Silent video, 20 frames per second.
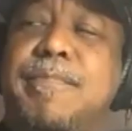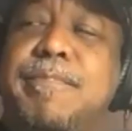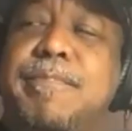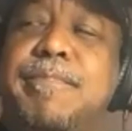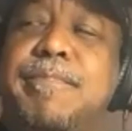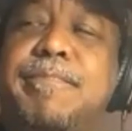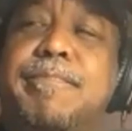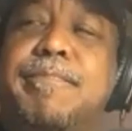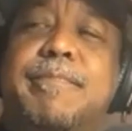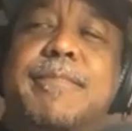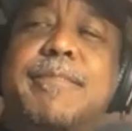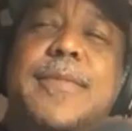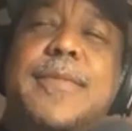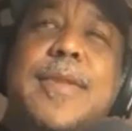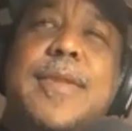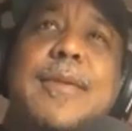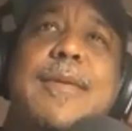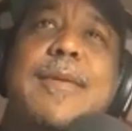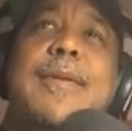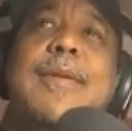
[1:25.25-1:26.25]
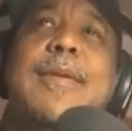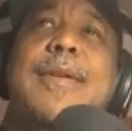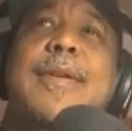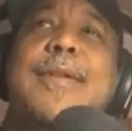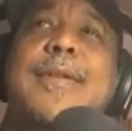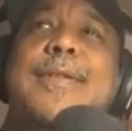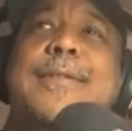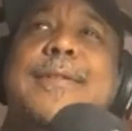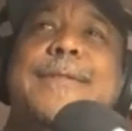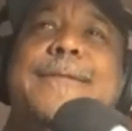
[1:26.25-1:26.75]

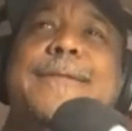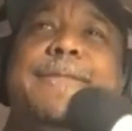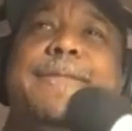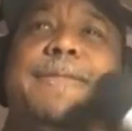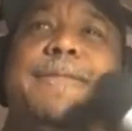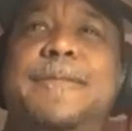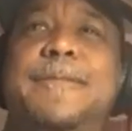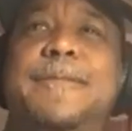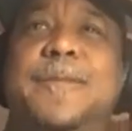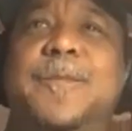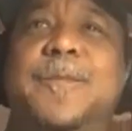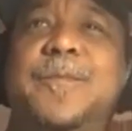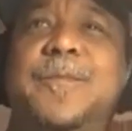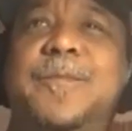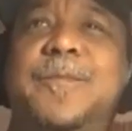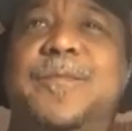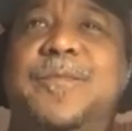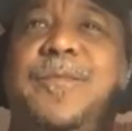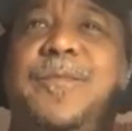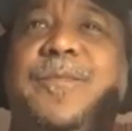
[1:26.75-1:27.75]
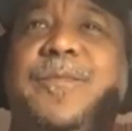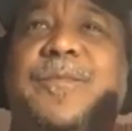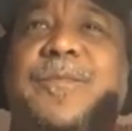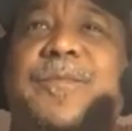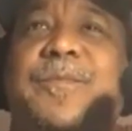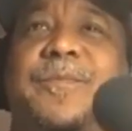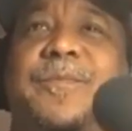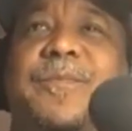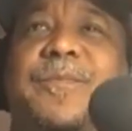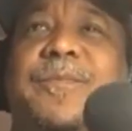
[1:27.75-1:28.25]

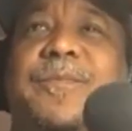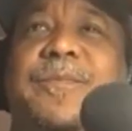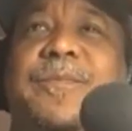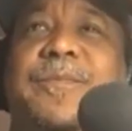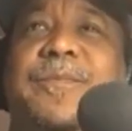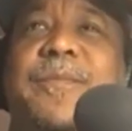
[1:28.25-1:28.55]
No words are spoken by the person on screen.